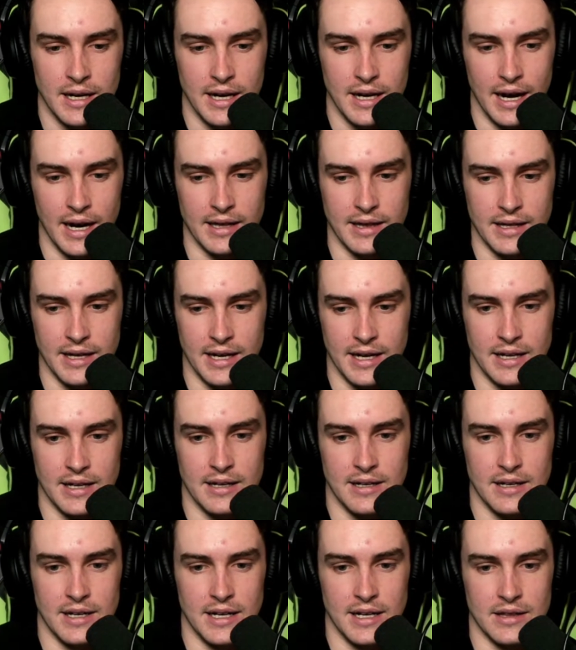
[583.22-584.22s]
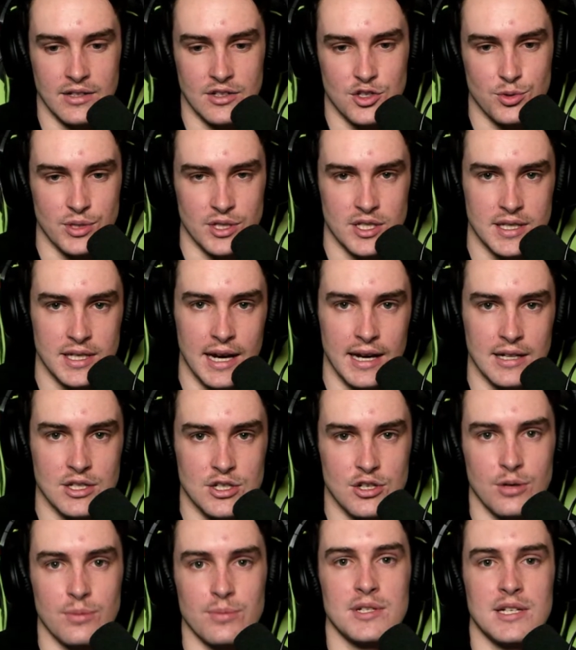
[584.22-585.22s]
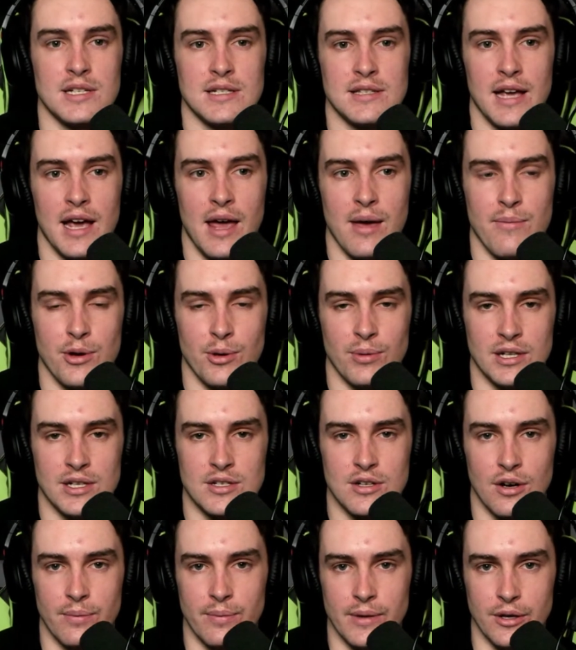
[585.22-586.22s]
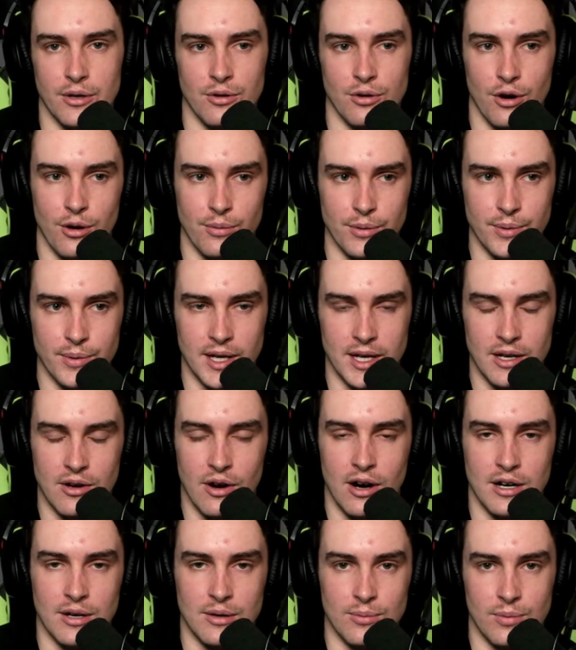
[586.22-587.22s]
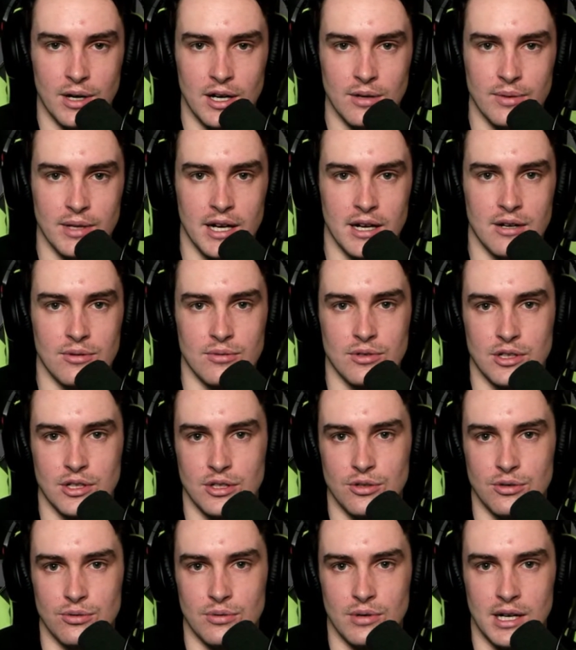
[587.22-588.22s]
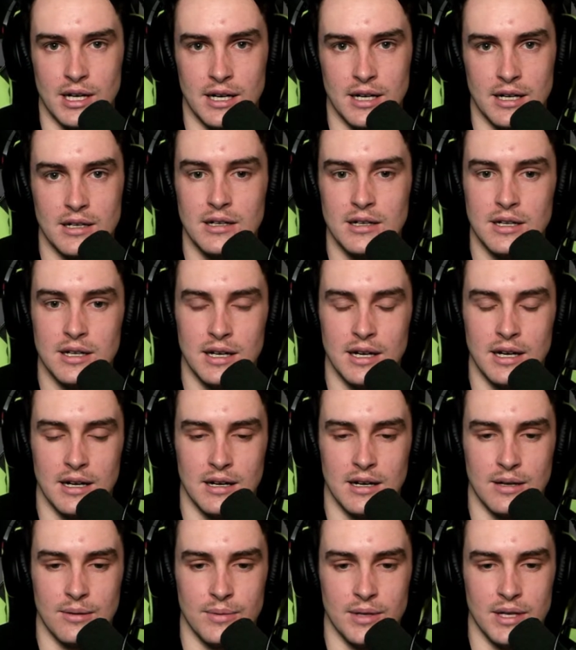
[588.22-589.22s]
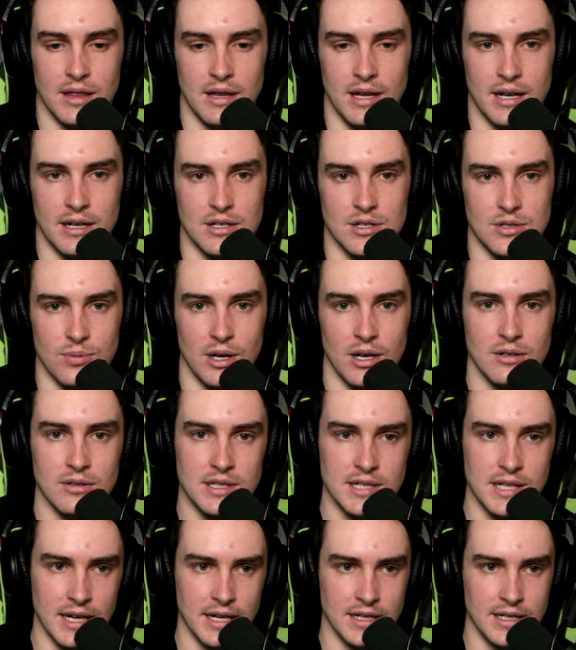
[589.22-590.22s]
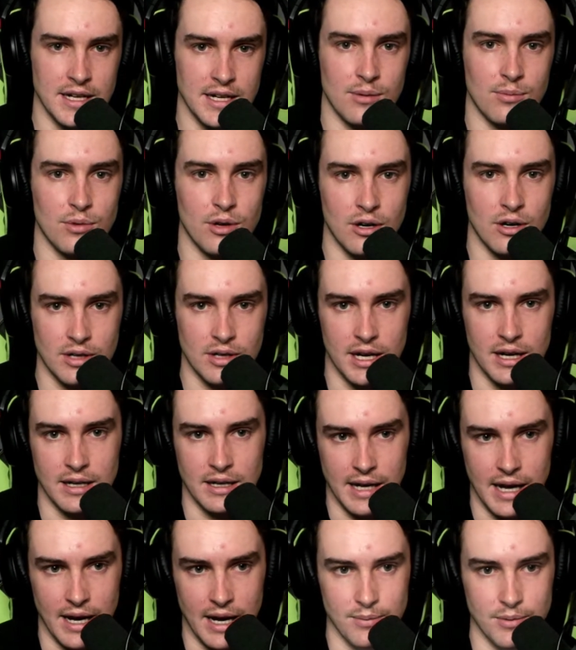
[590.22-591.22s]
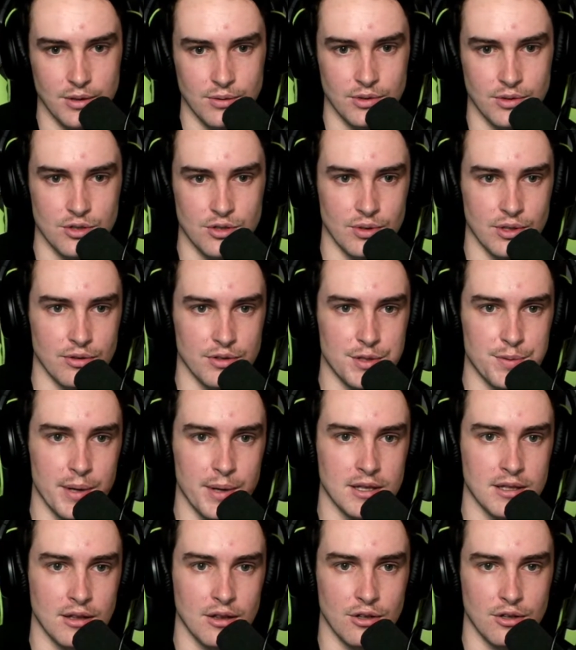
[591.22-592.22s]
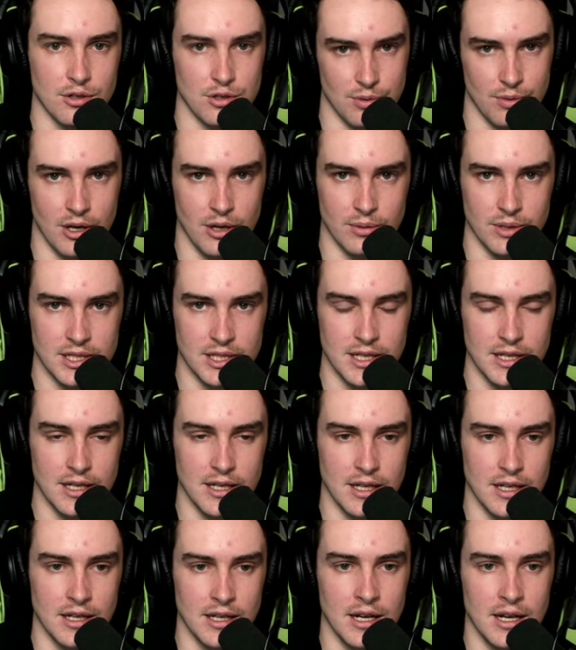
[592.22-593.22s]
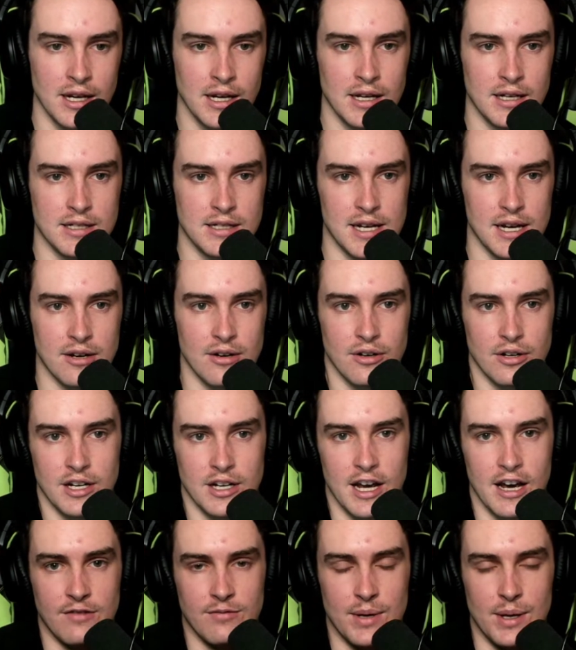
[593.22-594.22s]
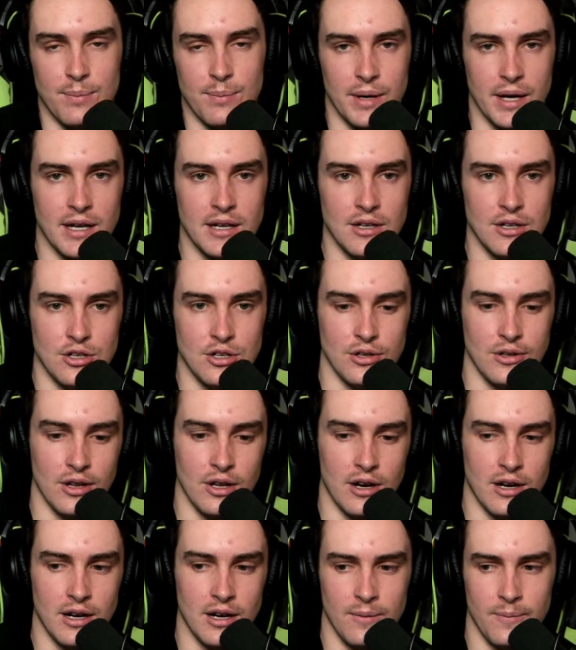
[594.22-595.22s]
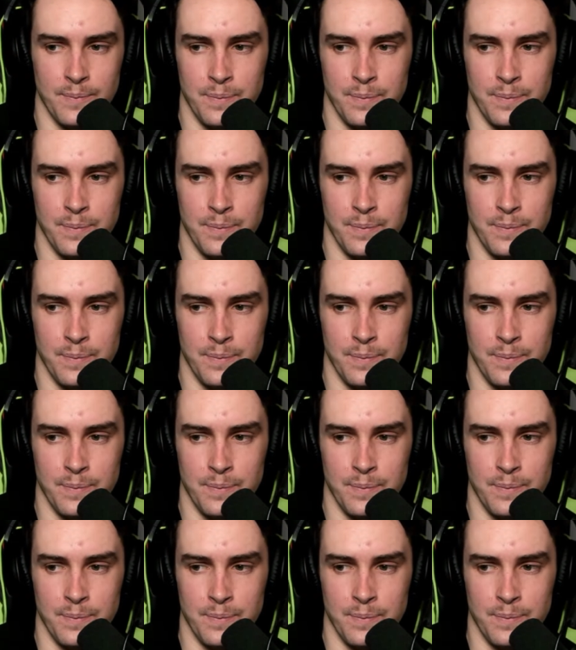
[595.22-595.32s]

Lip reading: And then in the Swiss stage, top 16, we went top of the group. We went 9-1. We had a really good run in that as well, taking down Wildcard Gaming, which we respect a lot as well, with Siki, Decker, and Caveman Ben, a new lineup.